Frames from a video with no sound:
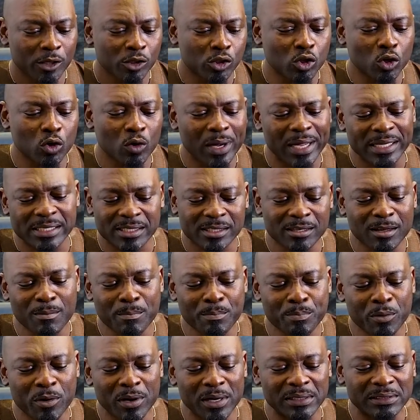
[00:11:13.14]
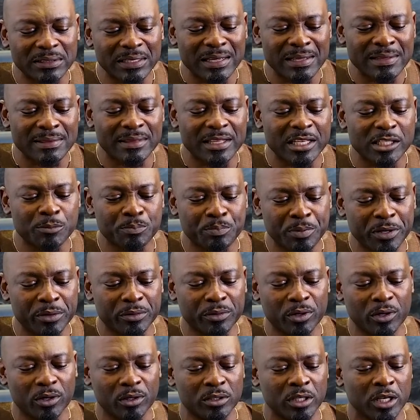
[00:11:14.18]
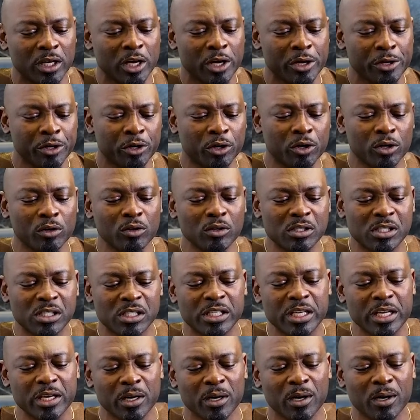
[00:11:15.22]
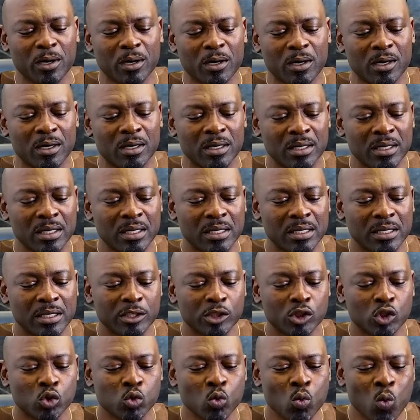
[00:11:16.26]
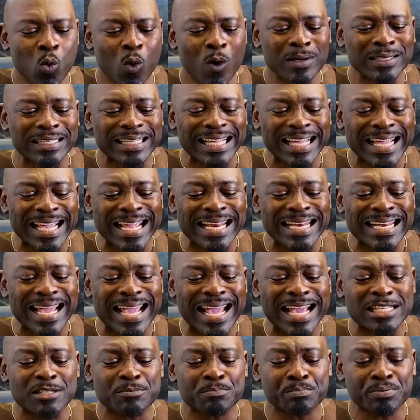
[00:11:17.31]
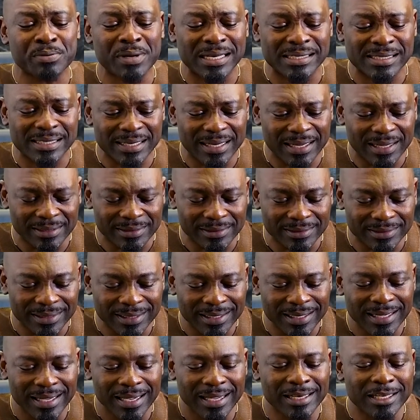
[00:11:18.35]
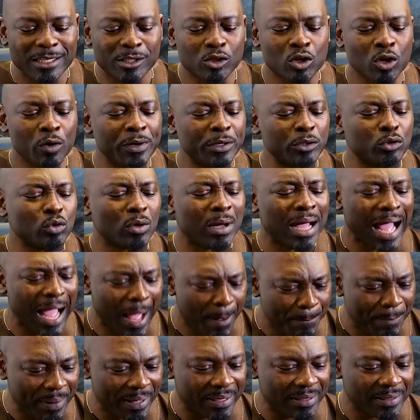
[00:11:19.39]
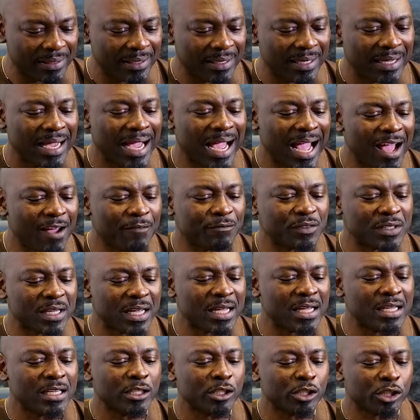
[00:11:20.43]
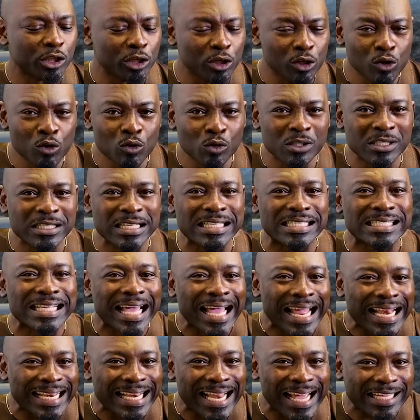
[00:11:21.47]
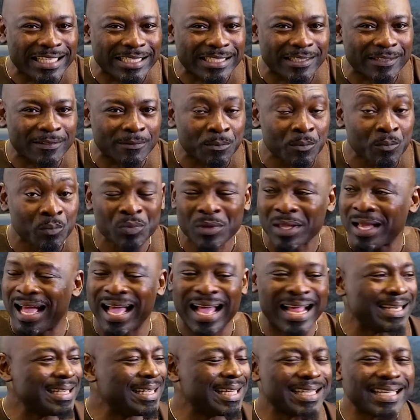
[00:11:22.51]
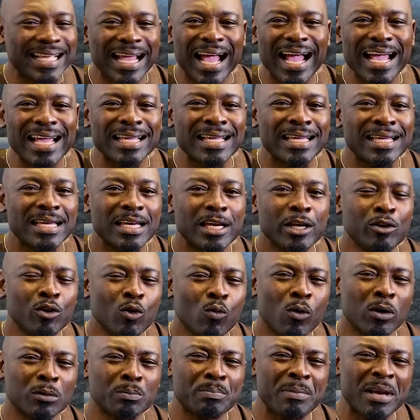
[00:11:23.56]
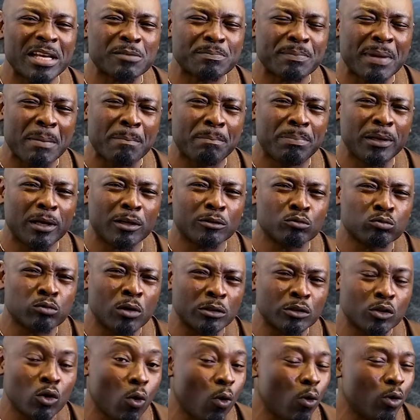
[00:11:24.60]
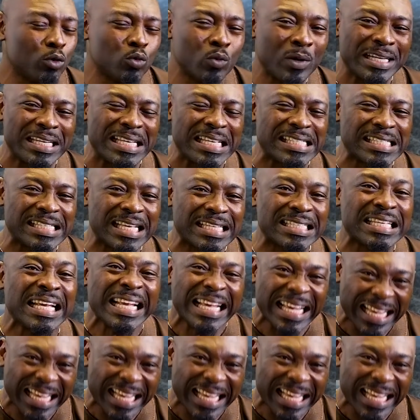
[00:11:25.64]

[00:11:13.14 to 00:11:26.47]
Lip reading: so at some point in this period, you're going to see her sworn in as president. It is going to happen after she loses election. And the guy, you know what makes my blood run cold when he says